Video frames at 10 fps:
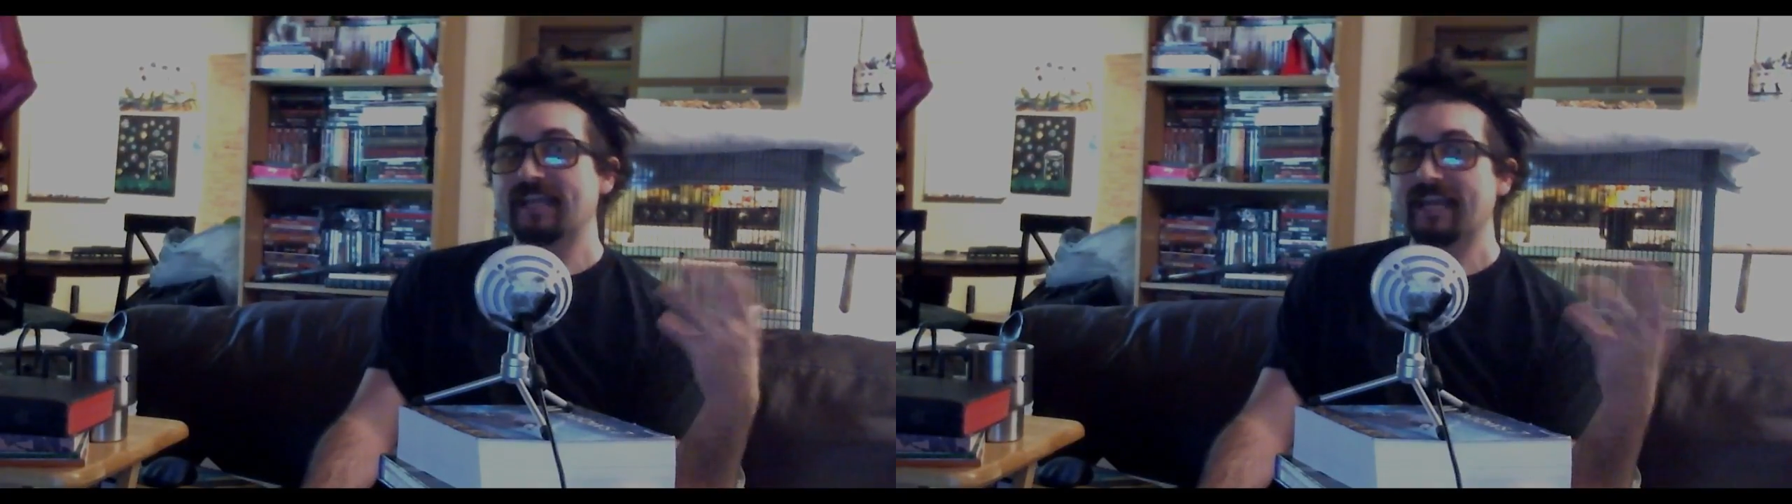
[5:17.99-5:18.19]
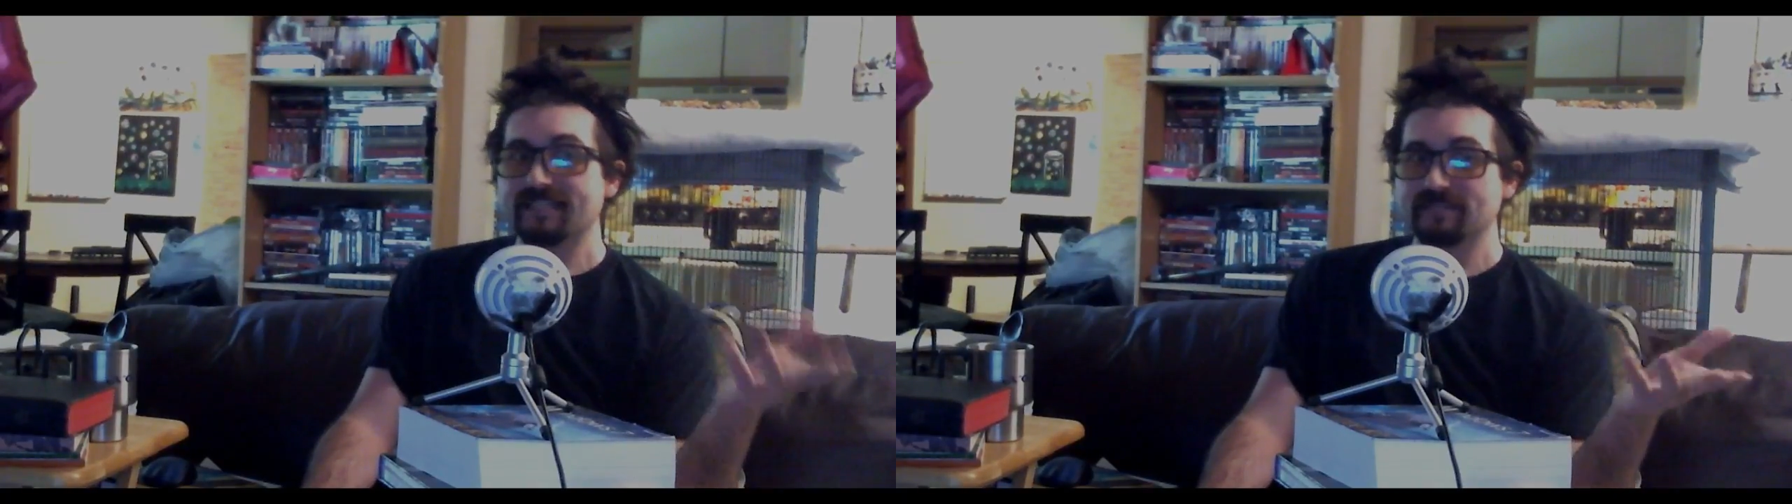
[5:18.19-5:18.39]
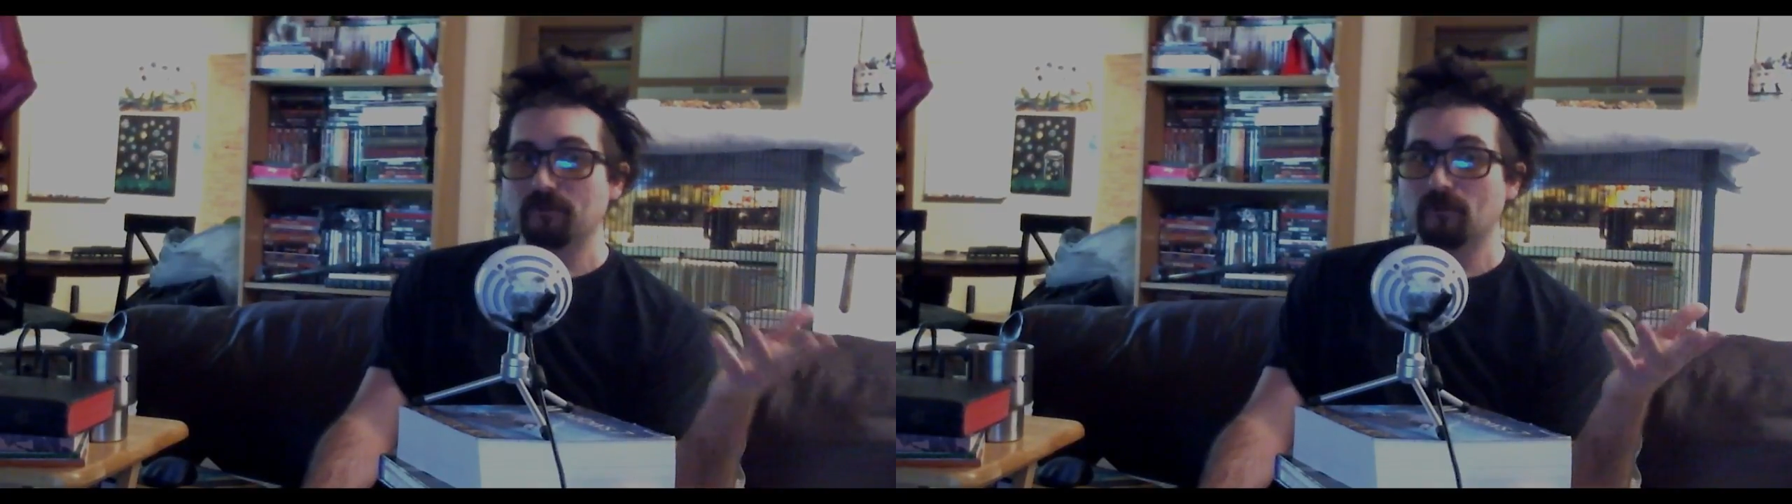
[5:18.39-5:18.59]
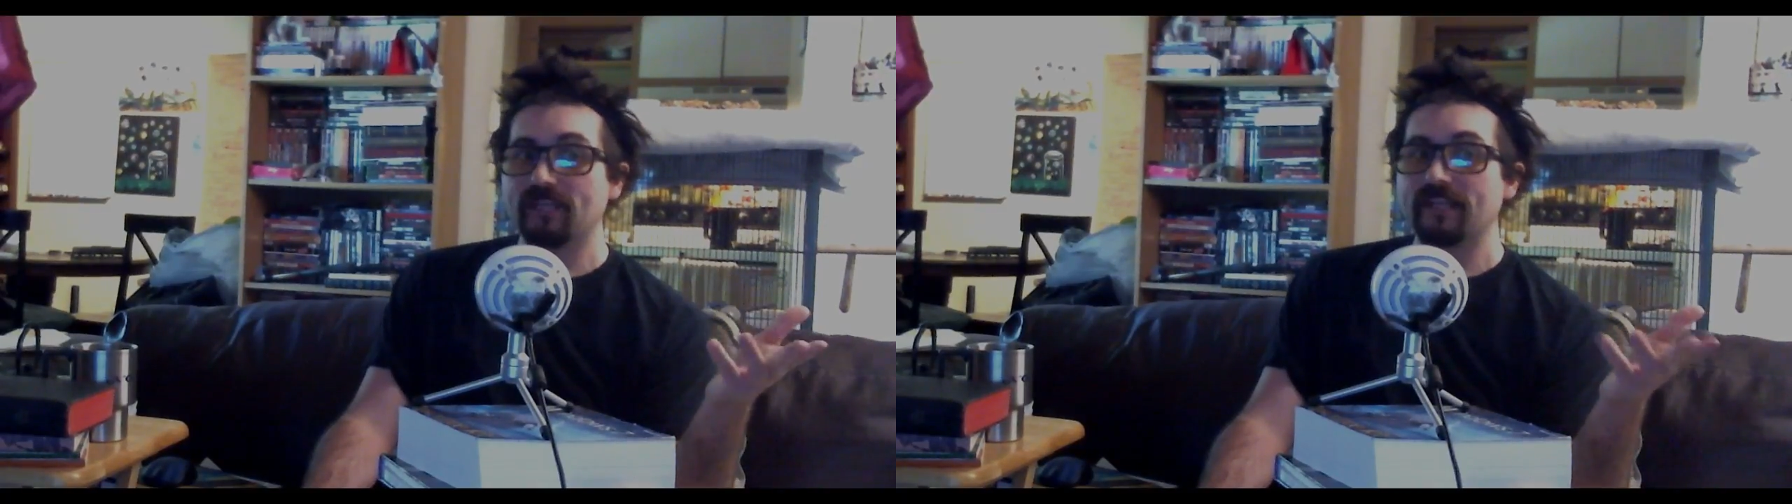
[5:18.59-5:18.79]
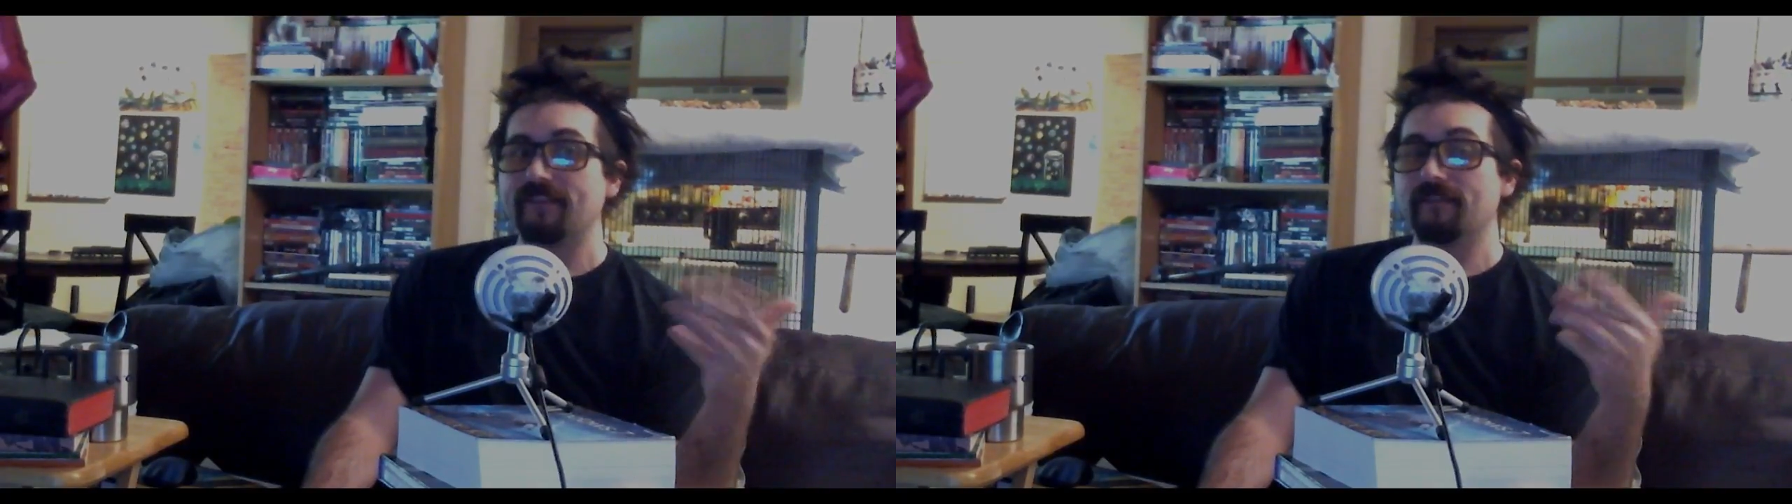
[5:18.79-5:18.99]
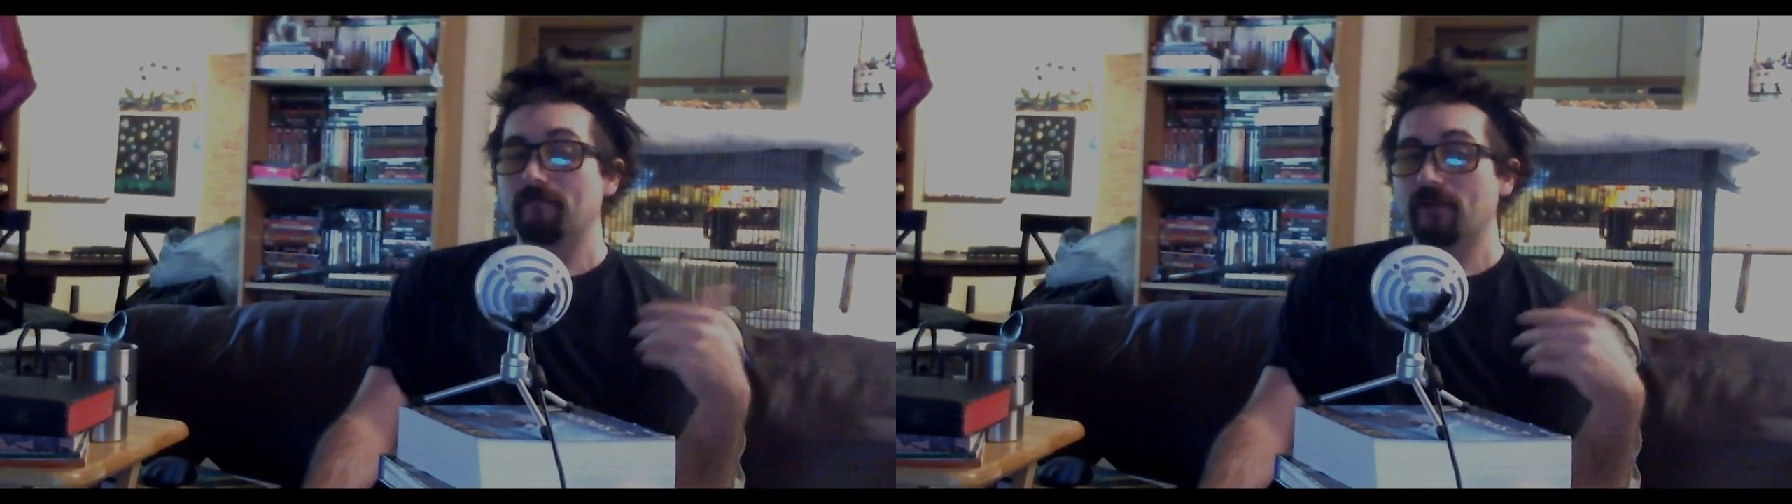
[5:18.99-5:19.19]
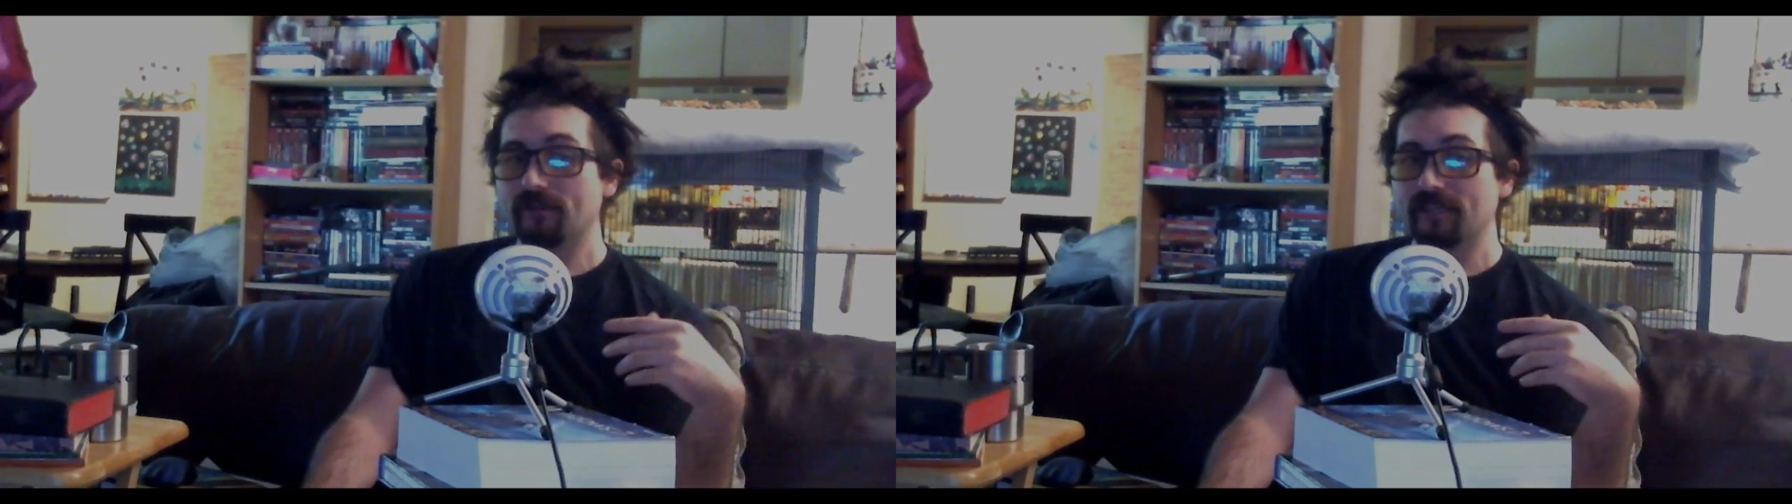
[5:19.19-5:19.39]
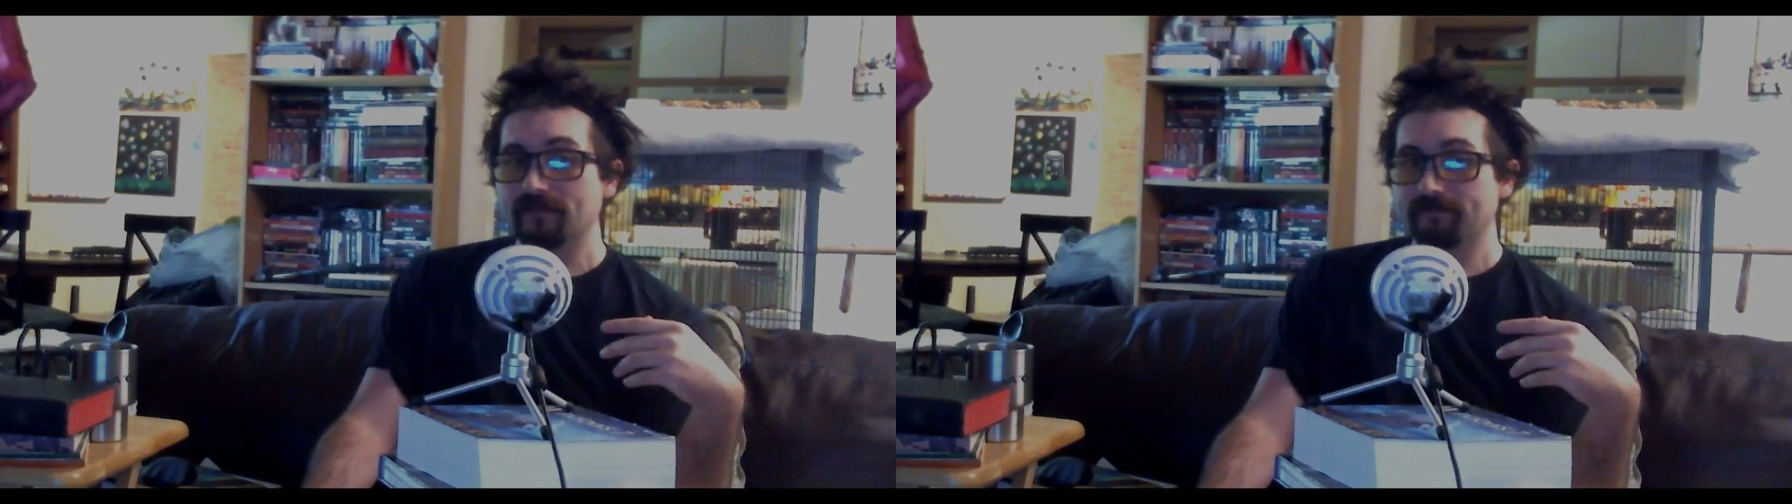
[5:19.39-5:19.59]
exploit in the
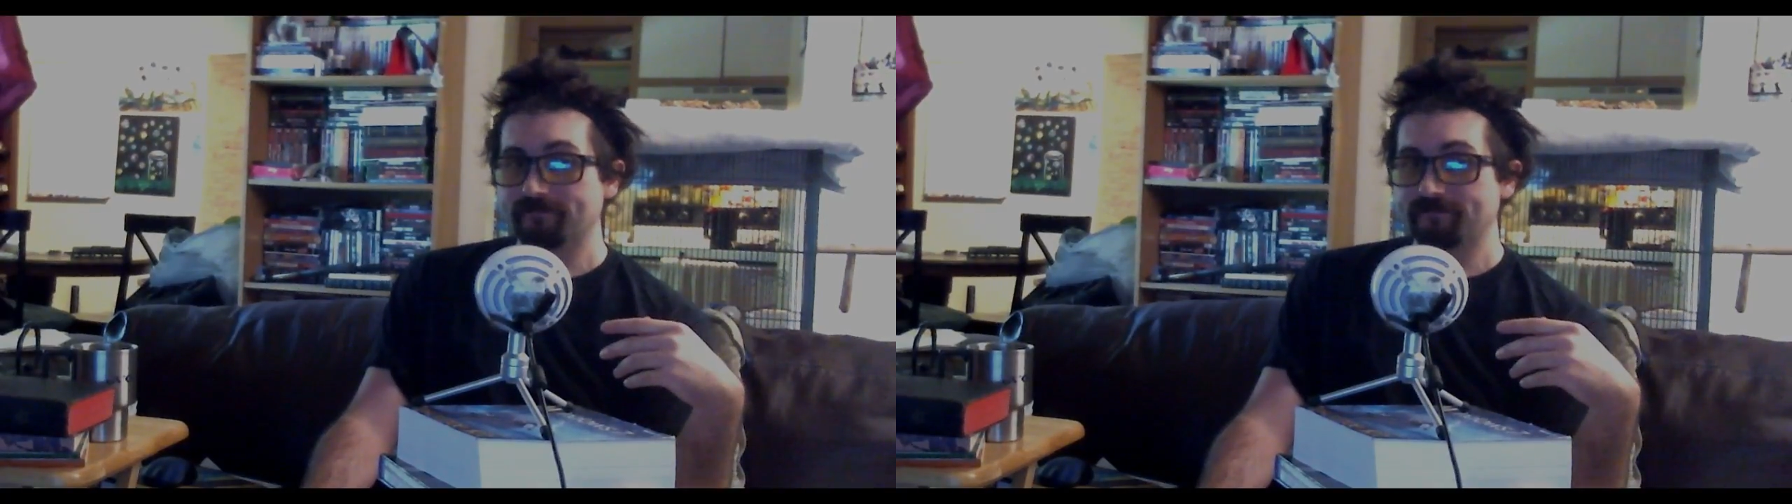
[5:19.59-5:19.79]
market,